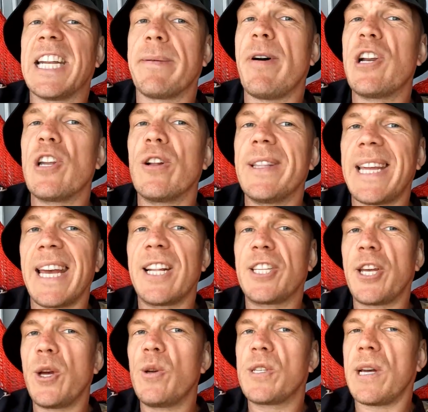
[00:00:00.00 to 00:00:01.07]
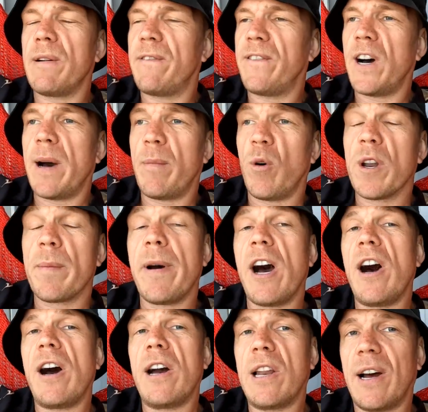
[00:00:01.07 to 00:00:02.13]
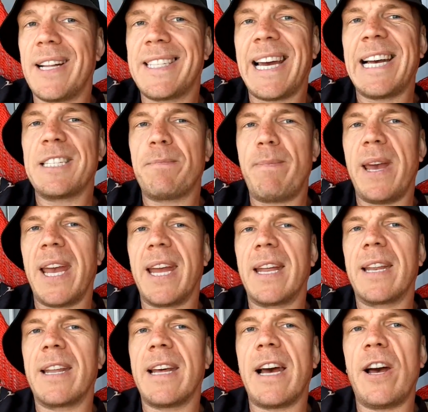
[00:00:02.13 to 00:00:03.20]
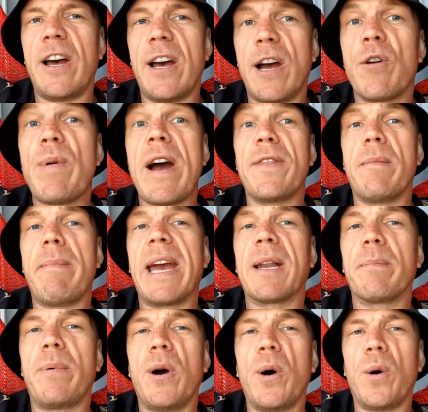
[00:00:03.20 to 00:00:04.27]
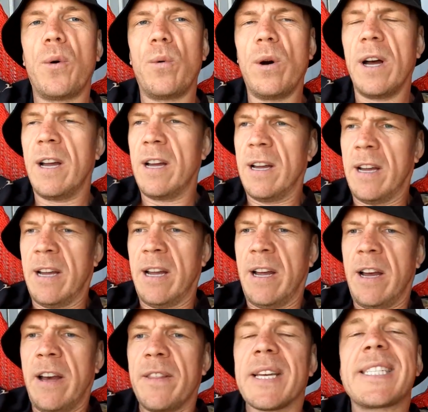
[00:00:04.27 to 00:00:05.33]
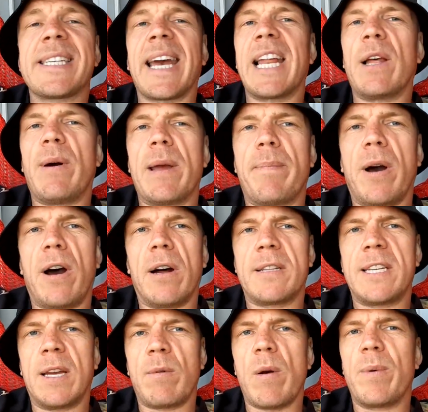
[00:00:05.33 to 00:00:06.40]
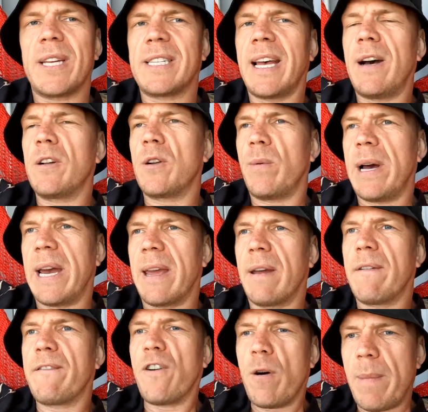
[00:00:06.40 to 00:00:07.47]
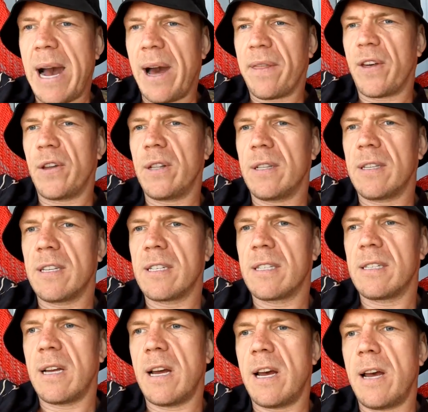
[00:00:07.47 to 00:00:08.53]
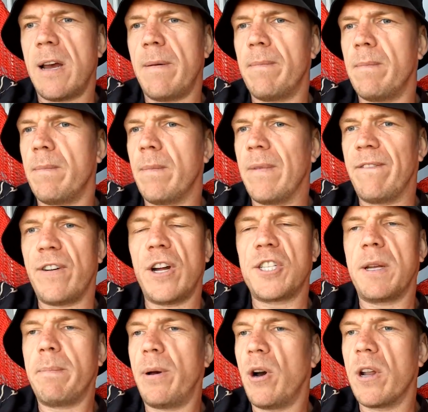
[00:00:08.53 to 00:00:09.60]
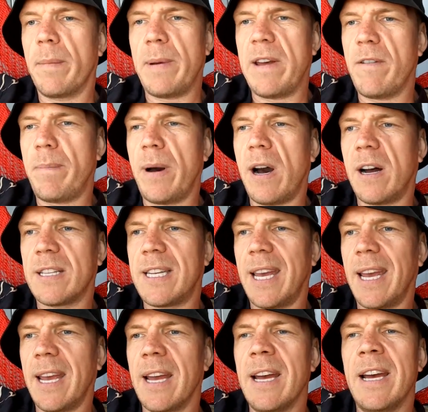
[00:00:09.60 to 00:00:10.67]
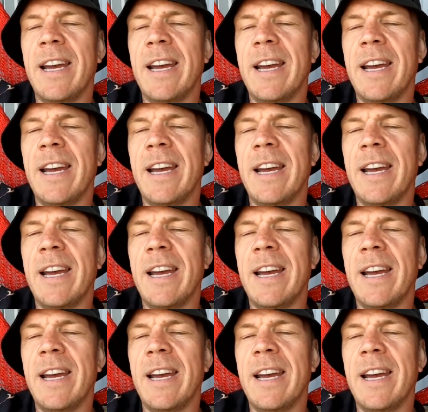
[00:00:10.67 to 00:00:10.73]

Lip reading: And I'm only on day 2 so far, but one of my highlights has been around the main pool, the sail away party, where we sailed away from Athens. Virgin put on a bit of a party.